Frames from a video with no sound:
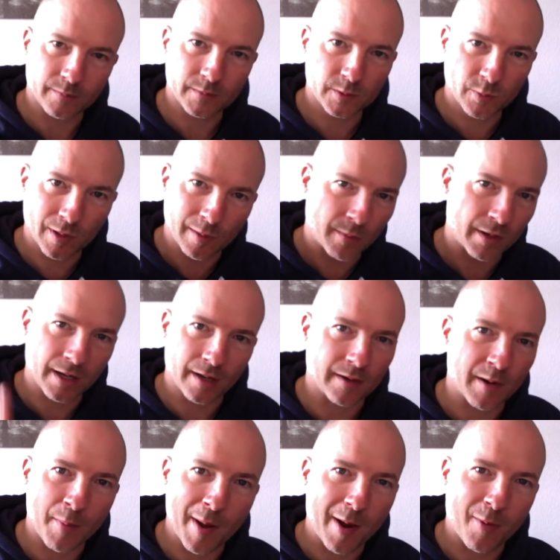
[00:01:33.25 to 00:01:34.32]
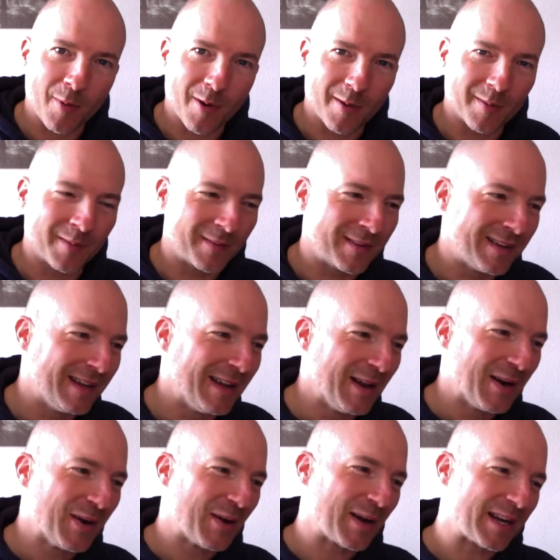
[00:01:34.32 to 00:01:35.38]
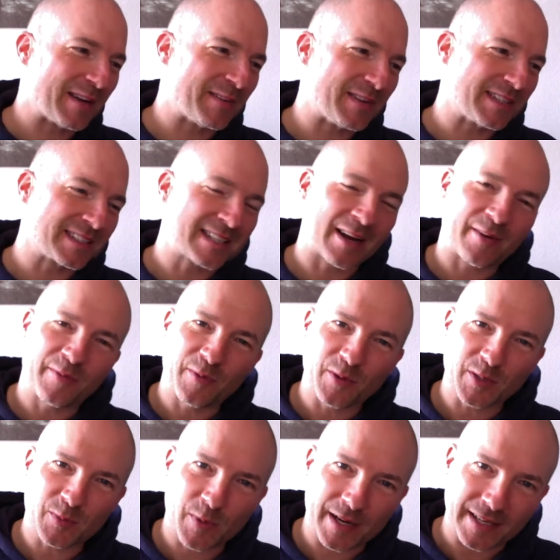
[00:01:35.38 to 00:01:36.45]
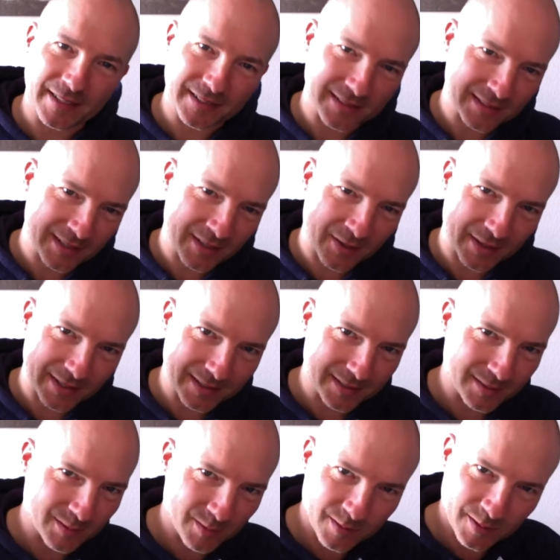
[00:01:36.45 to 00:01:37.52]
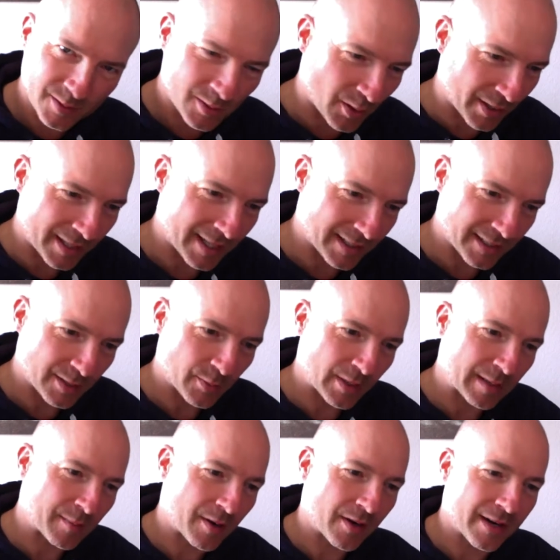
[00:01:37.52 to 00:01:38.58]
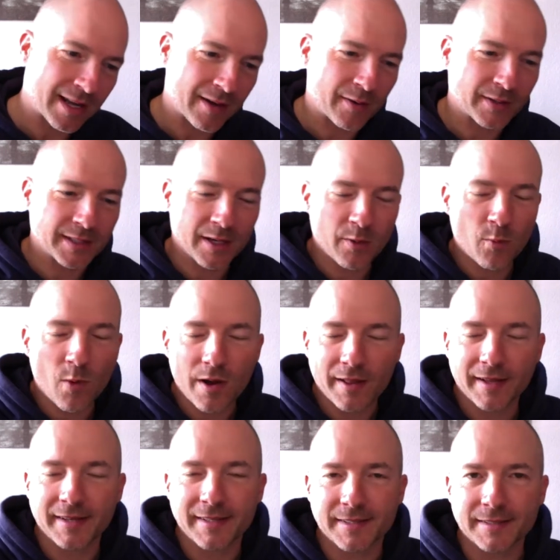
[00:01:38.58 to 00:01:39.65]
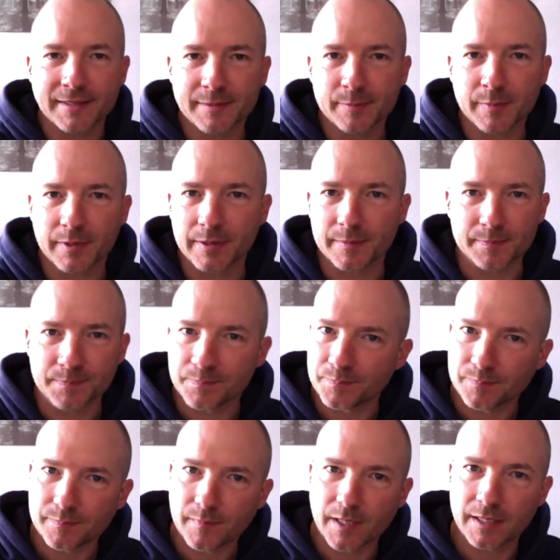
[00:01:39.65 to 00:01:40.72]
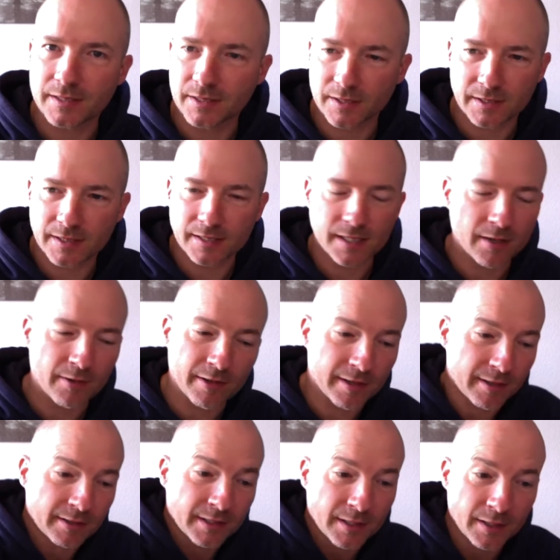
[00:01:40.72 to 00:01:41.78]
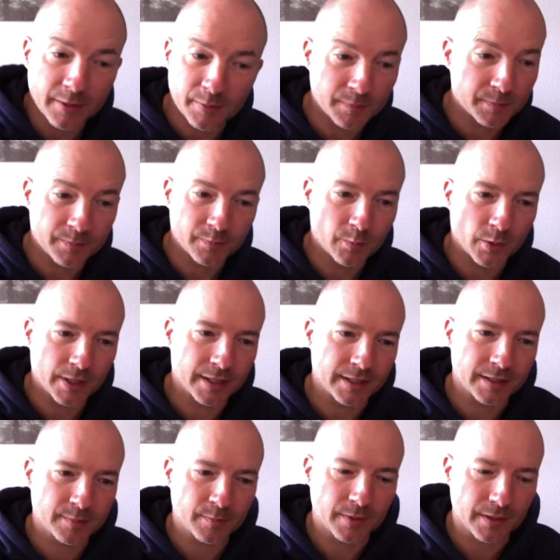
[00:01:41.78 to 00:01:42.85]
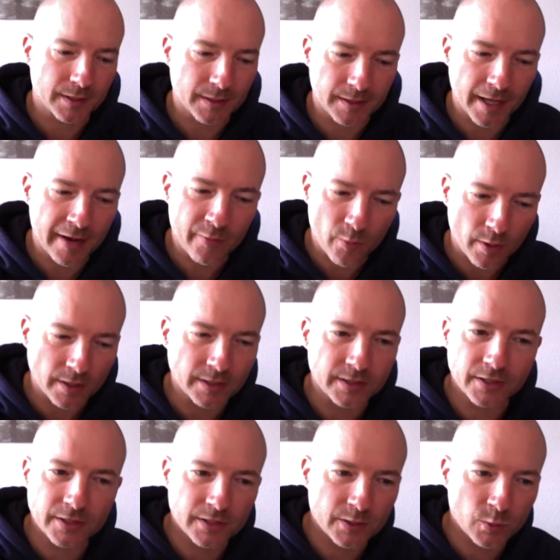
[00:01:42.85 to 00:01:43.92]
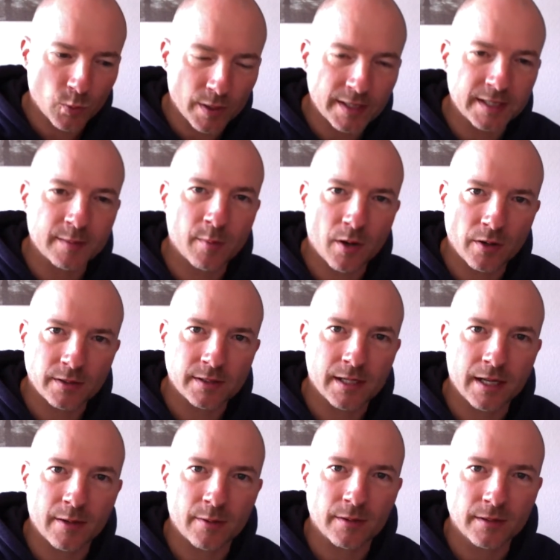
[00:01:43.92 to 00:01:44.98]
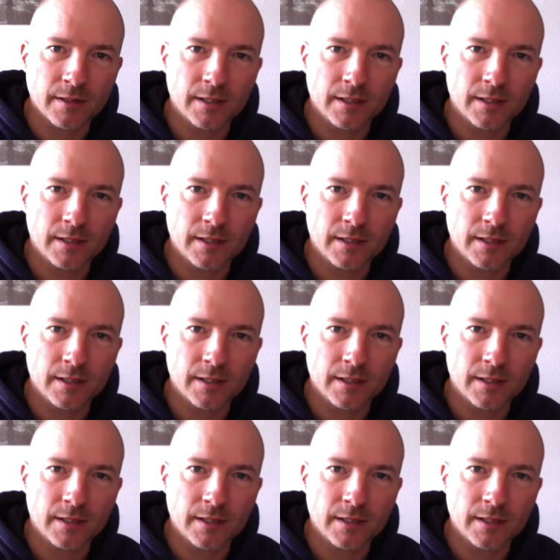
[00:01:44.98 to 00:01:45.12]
20 mile an hour, no matter what. Like if it's gale force winds, they're like, gotta get to 20 mile an hour. I don't know why that is, but it's just this area. I don't know what it is, but everyone's just 20 miles an hour.